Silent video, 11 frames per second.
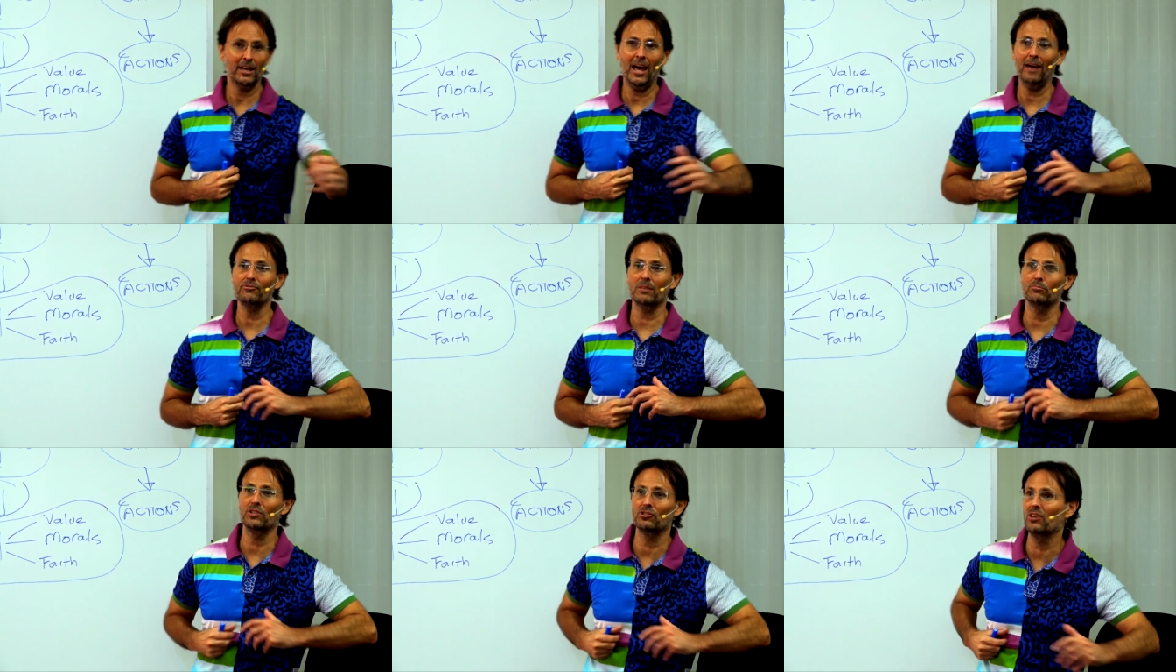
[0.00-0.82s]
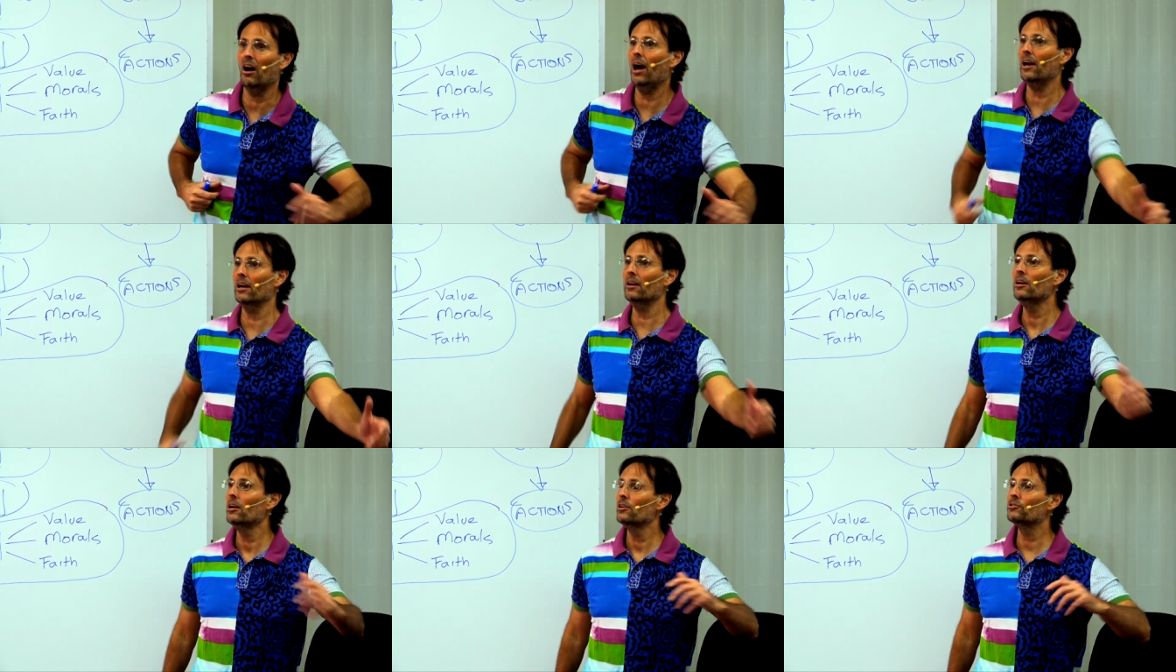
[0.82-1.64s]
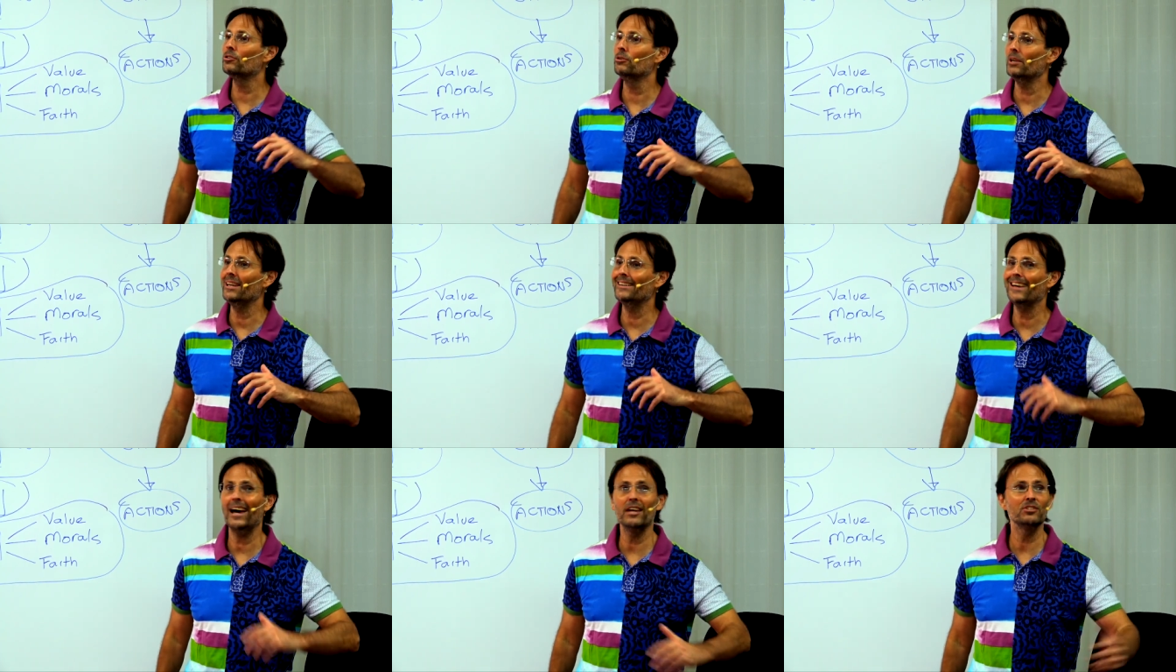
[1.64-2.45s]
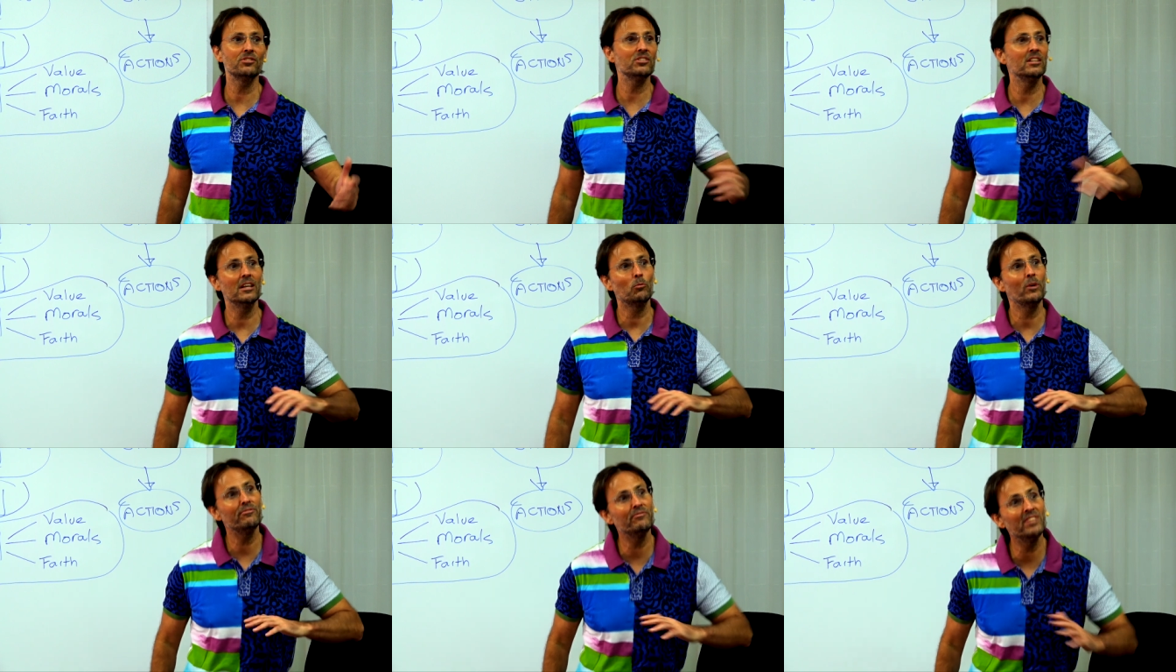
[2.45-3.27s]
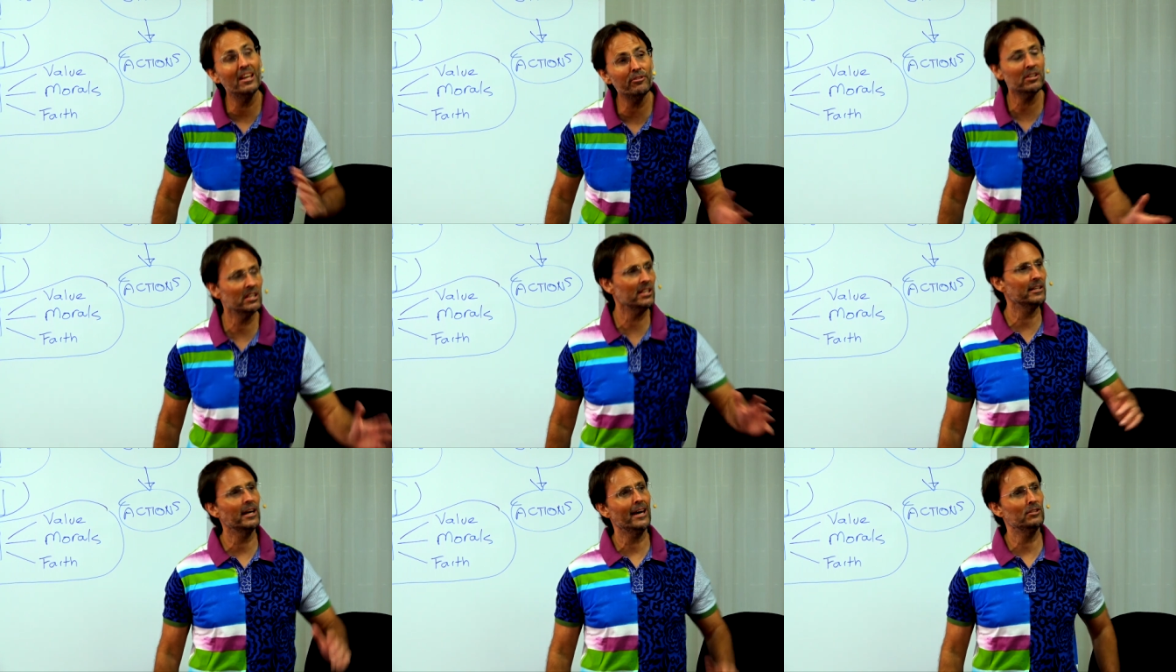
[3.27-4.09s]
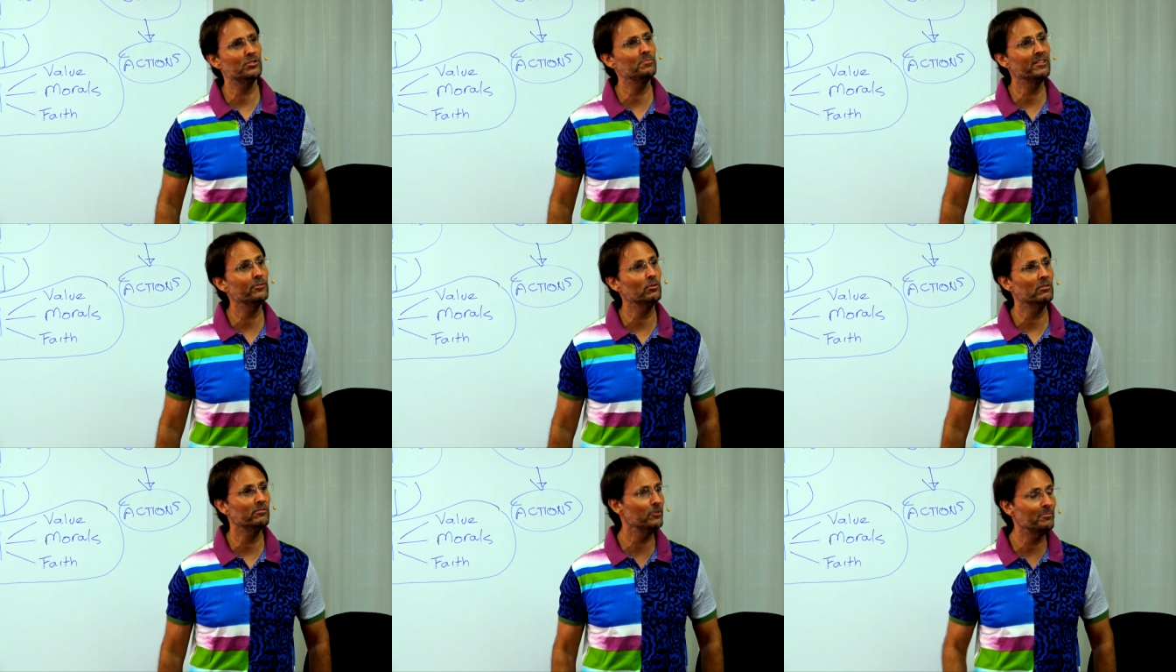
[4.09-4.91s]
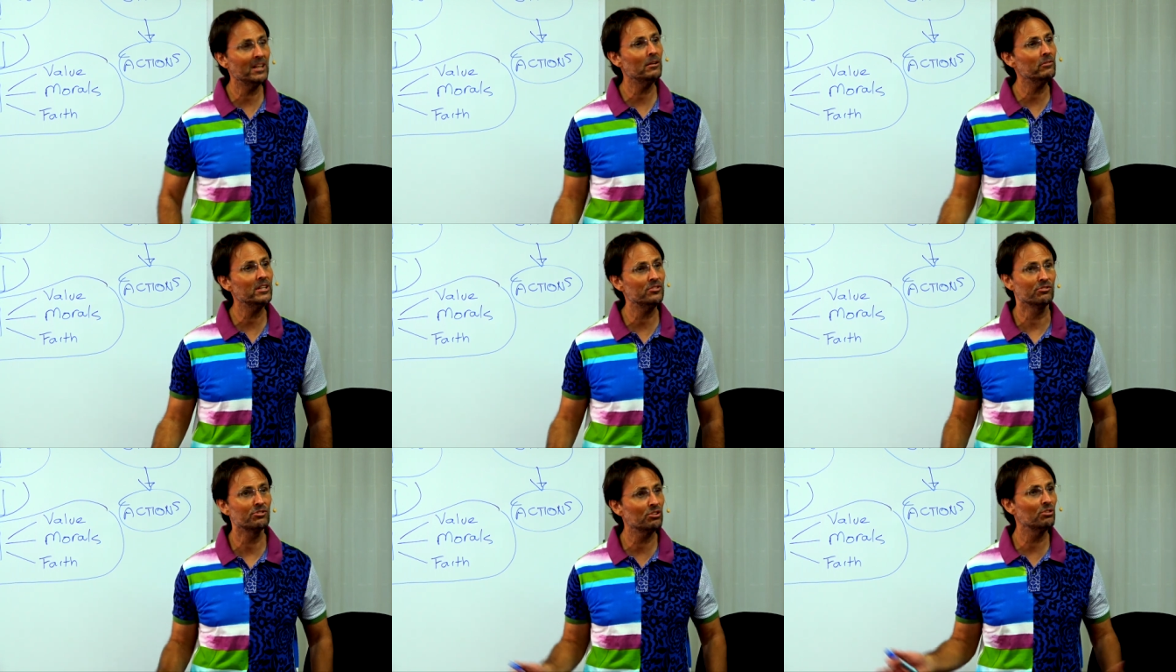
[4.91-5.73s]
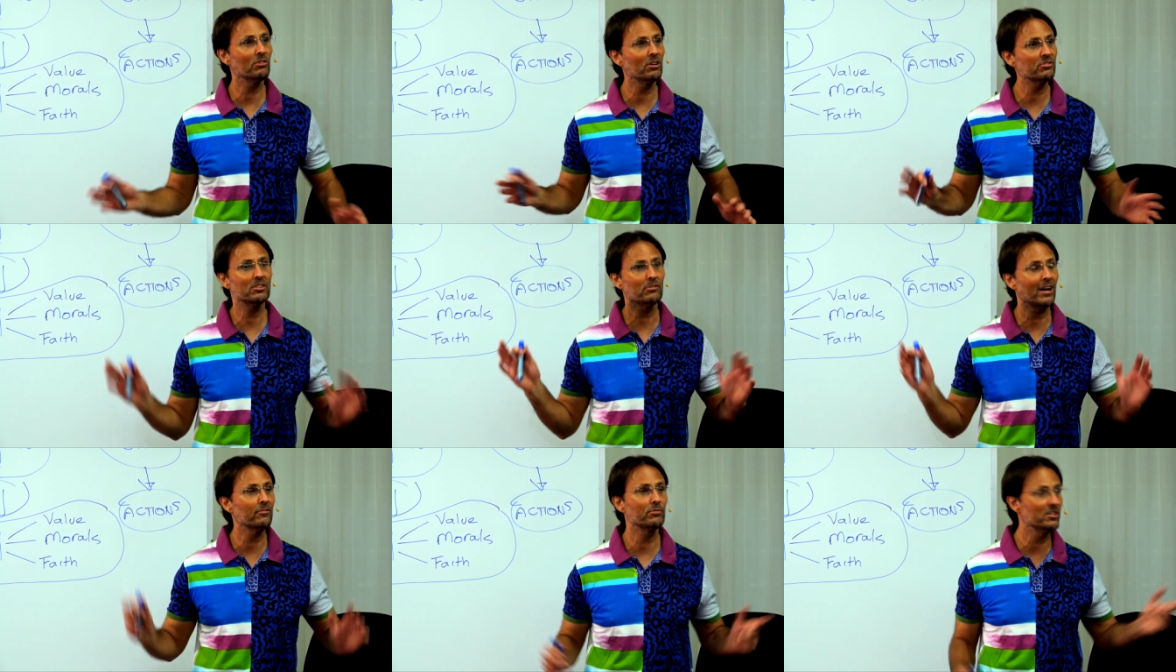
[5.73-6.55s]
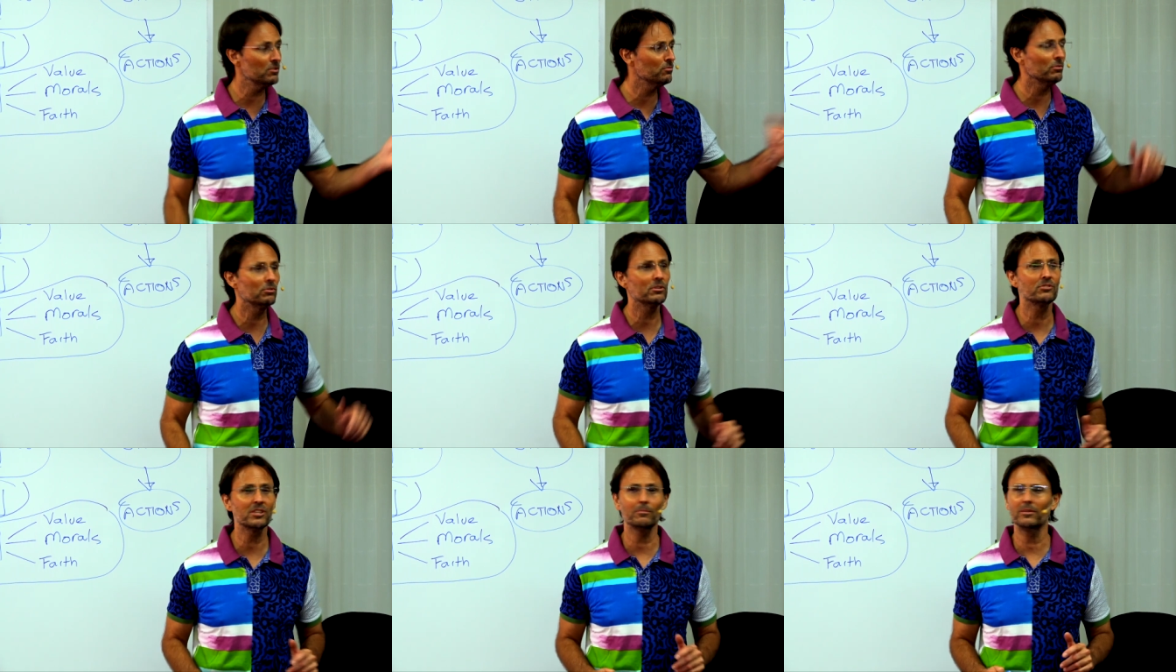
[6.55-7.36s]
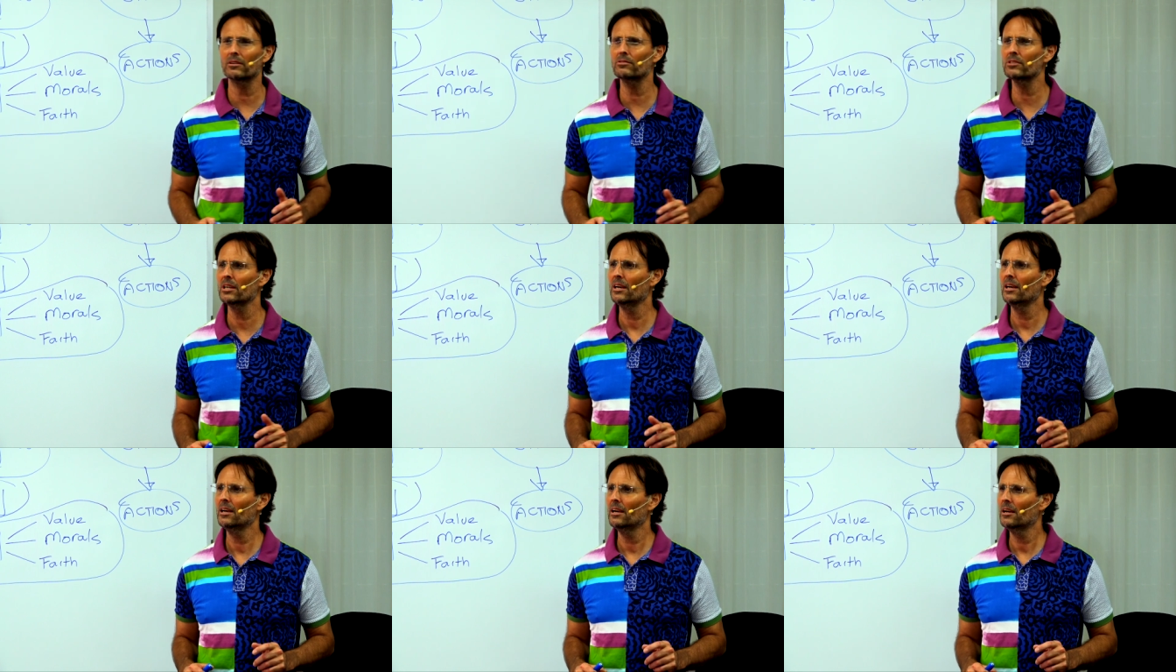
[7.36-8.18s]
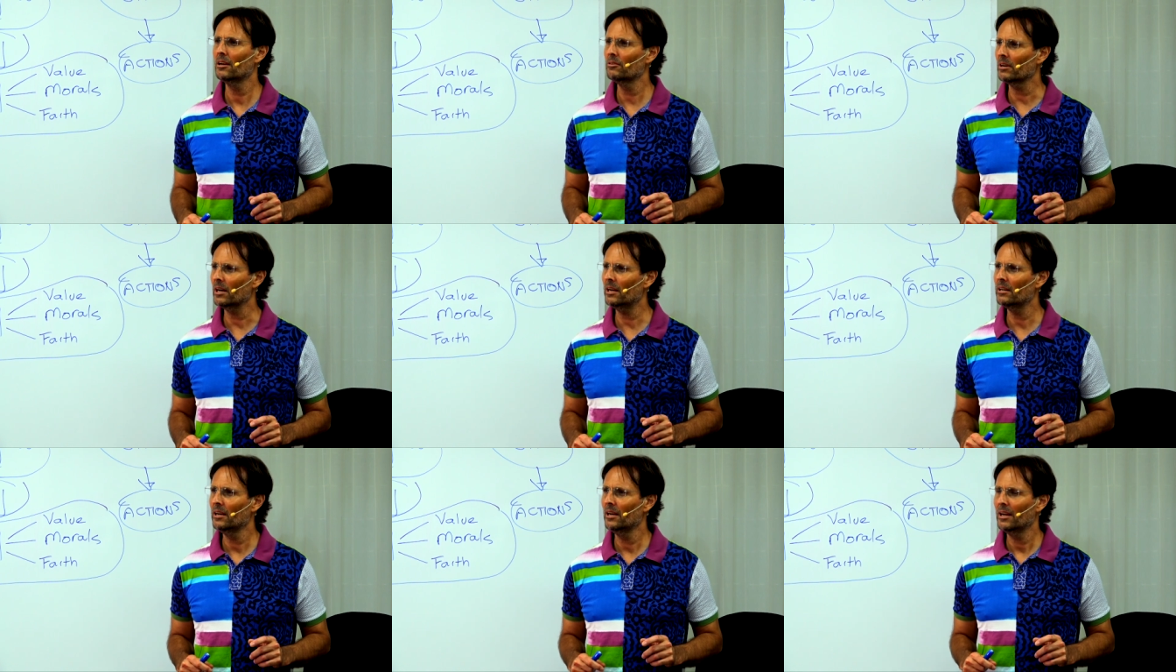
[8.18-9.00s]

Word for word: have some desire to engage a sin that we've never engaged before for many reasons curiosity or other reasons. We'll look at some of those, right?